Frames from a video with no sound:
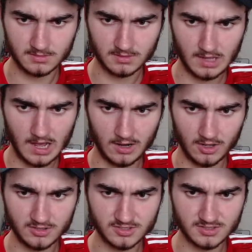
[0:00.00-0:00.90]

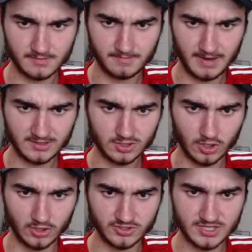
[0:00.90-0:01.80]
Carlos. Back to
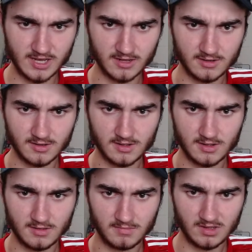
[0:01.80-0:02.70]
Konsa.
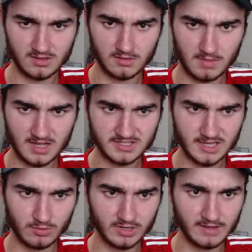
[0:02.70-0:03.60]
Martial
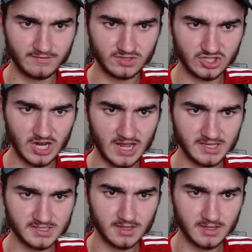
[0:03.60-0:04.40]
will give chase.